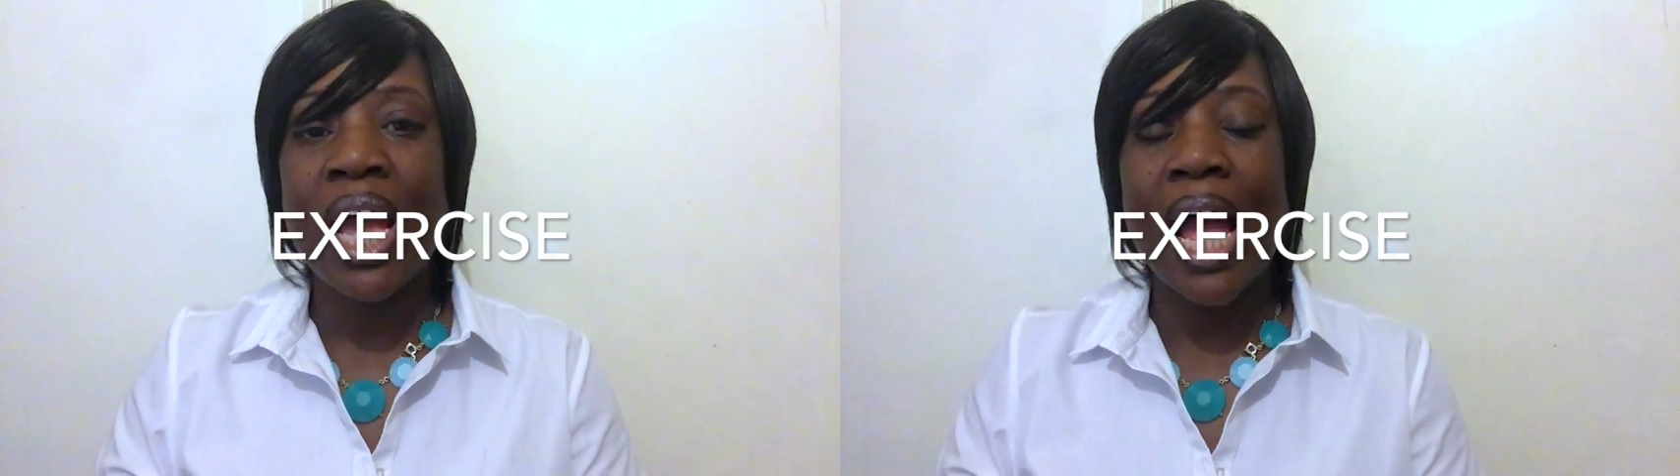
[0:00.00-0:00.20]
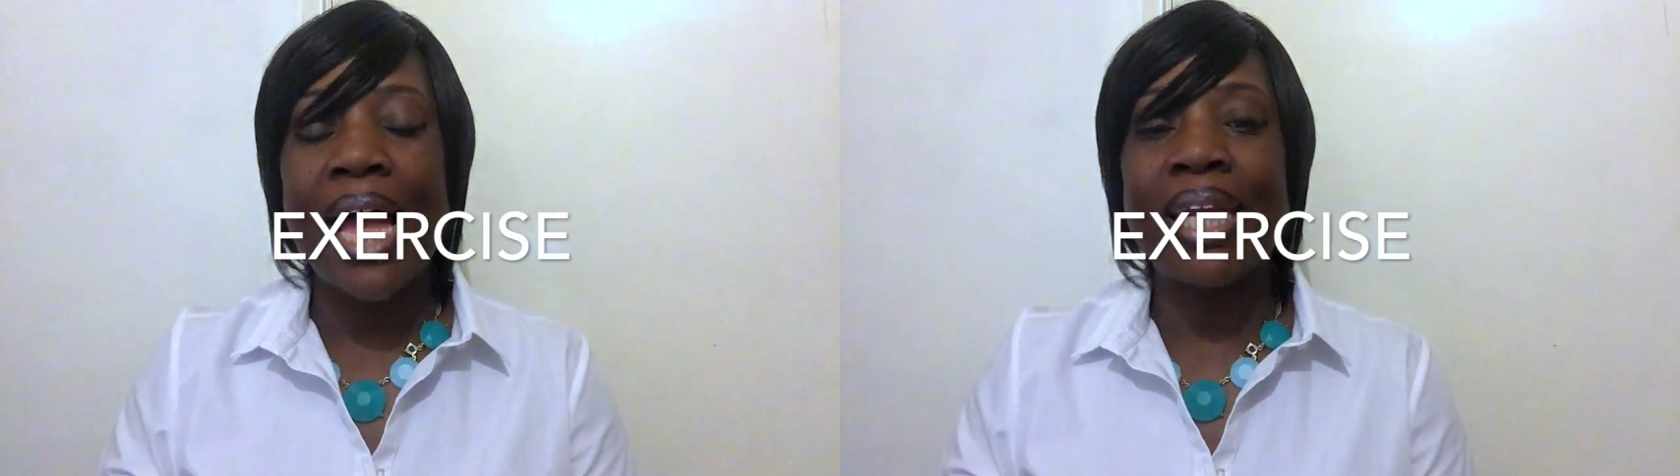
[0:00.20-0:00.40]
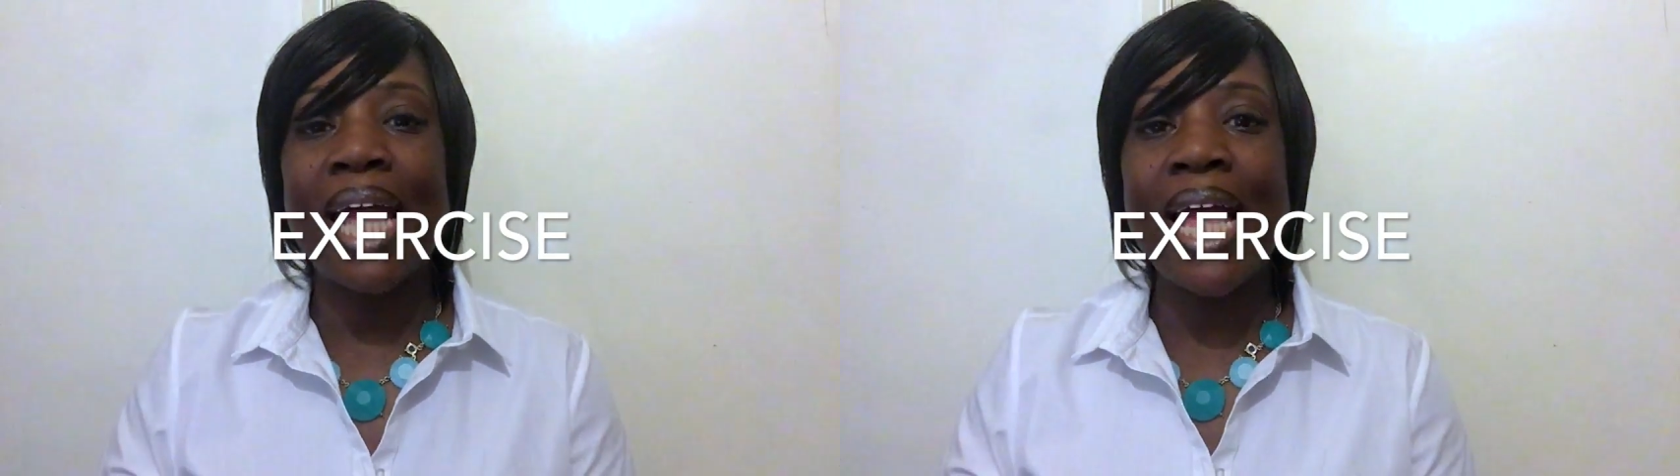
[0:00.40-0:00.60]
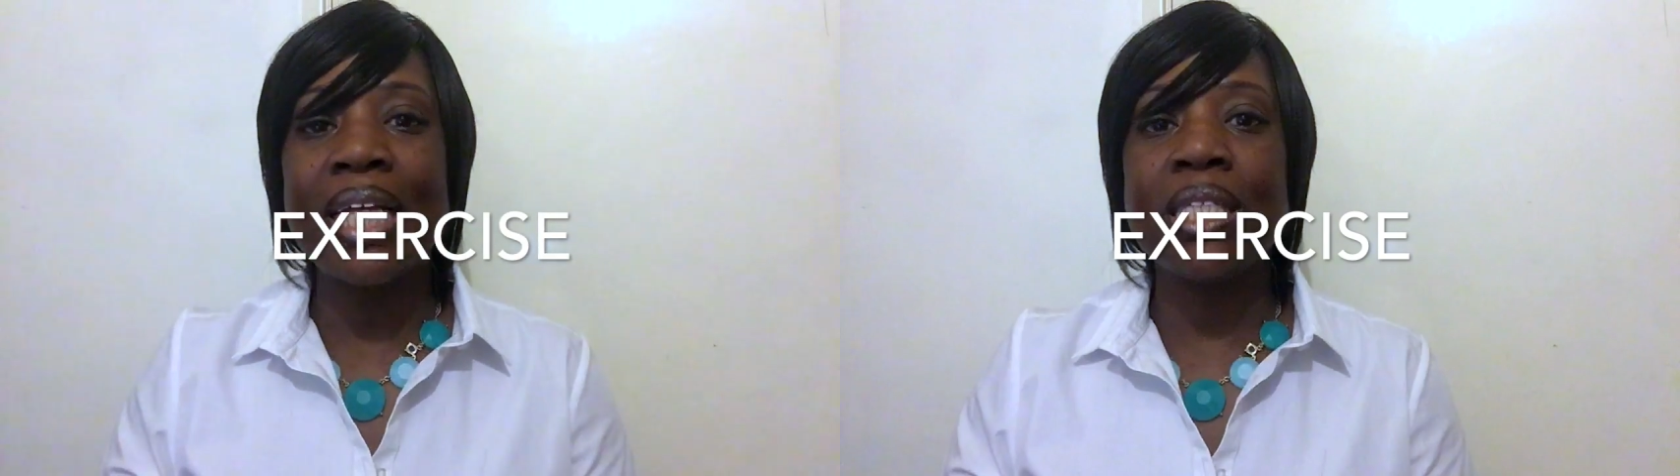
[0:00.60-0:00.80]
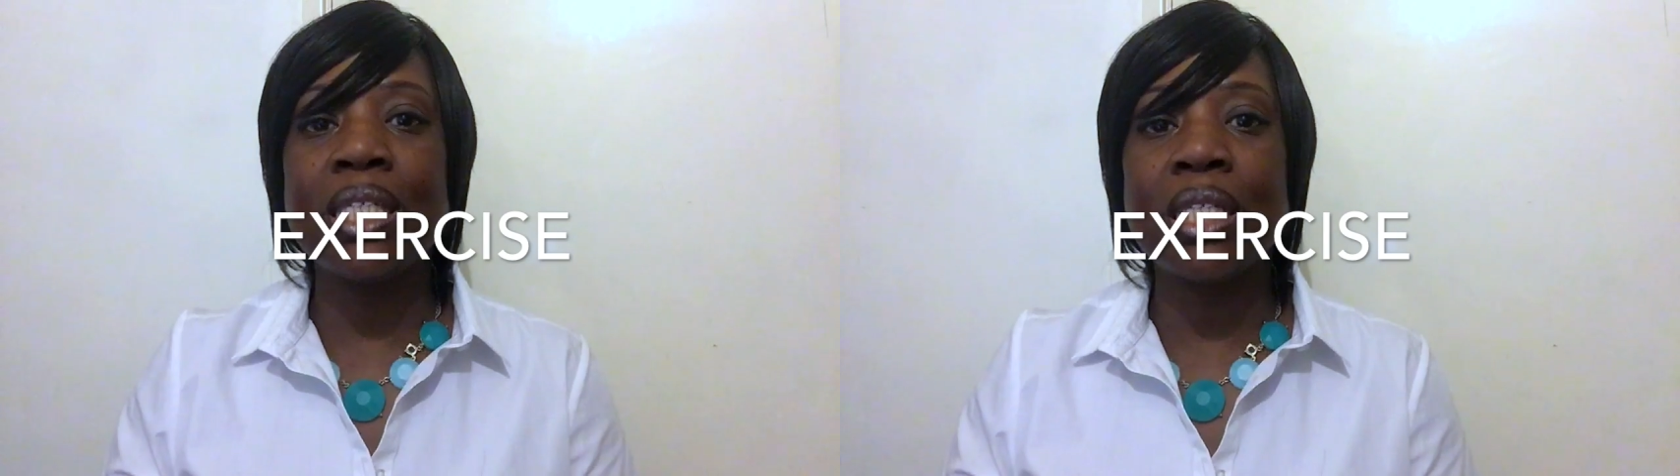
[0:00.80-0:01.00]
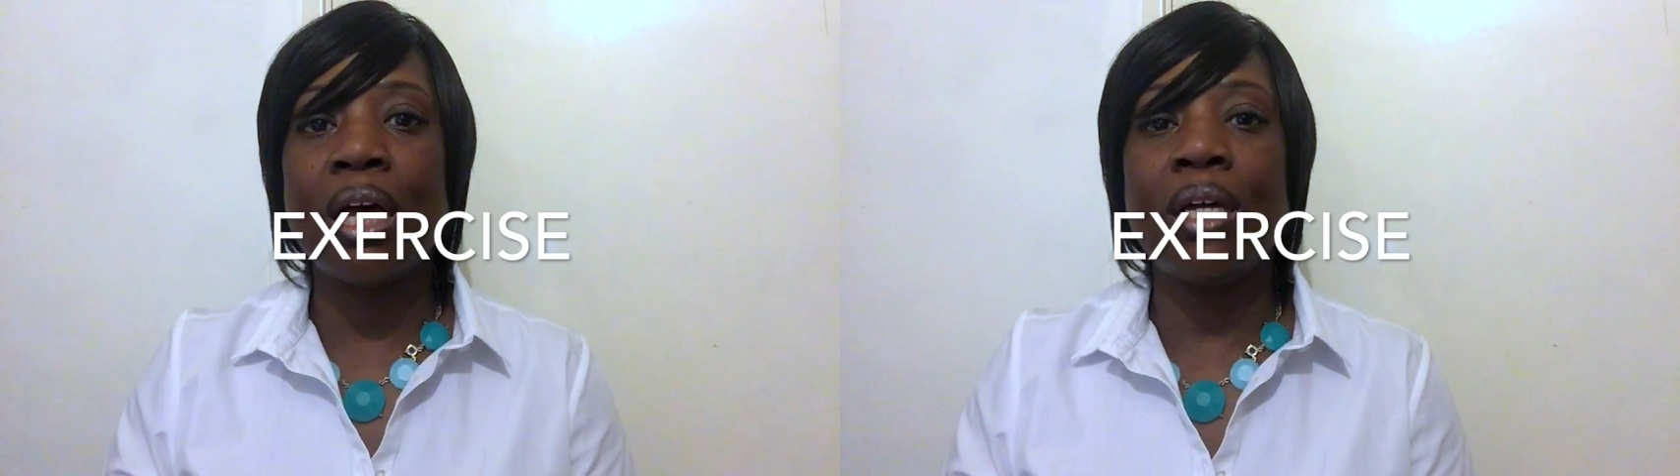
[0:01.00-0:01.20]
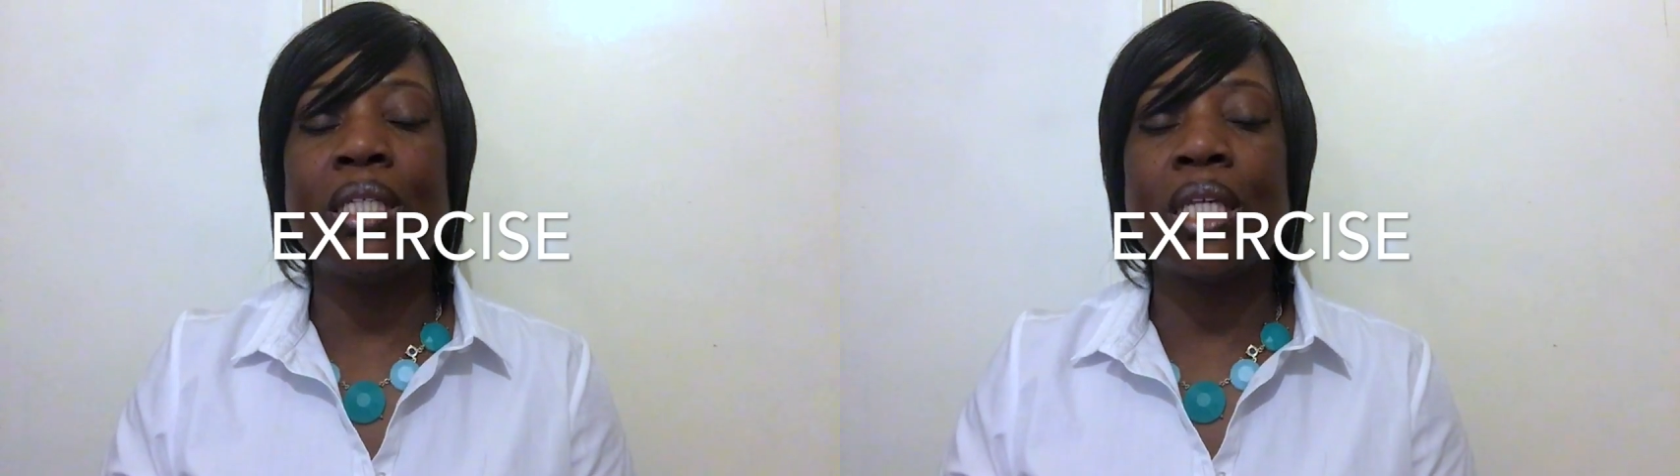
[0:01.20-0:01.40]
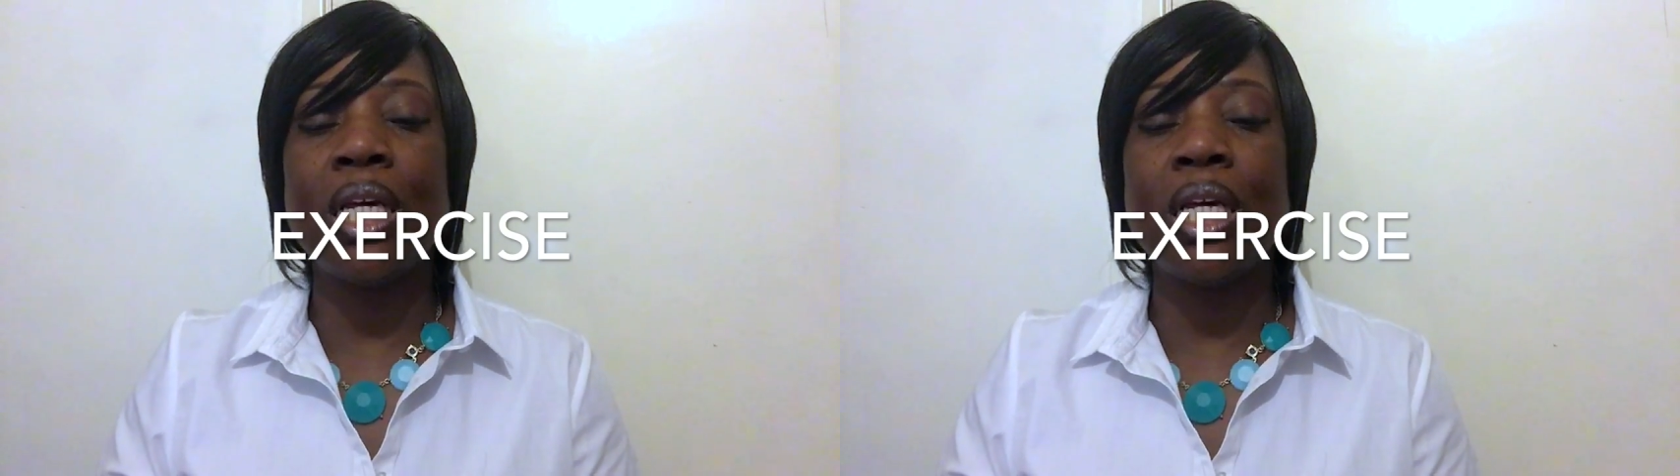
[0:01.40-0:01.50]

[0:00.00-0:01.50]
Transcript: And exercise